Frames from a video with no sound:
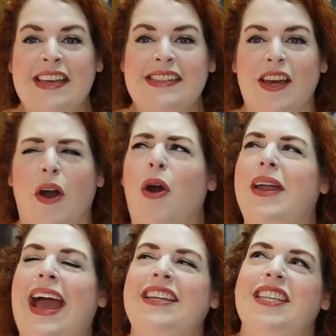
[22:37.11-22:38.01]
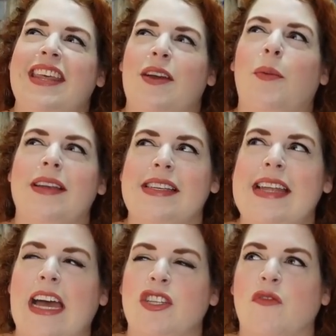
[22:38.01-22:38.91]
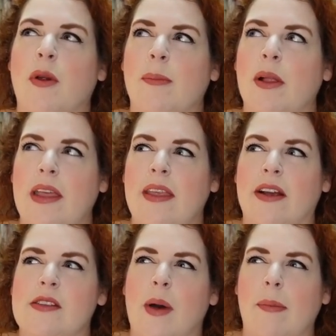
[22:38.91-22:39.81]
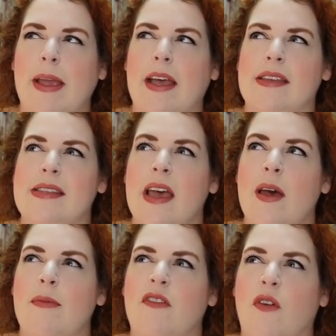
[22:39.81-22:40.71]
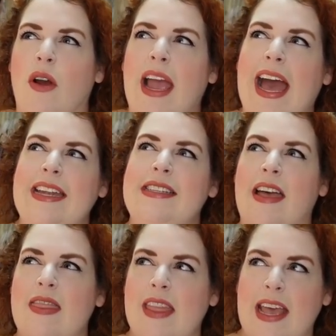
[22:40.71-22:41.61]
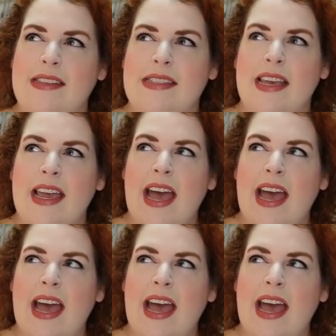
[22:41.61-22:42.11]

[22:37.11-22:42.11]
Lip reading: So, oh, and actually there was a dash of purple in there as well, because before I had done this,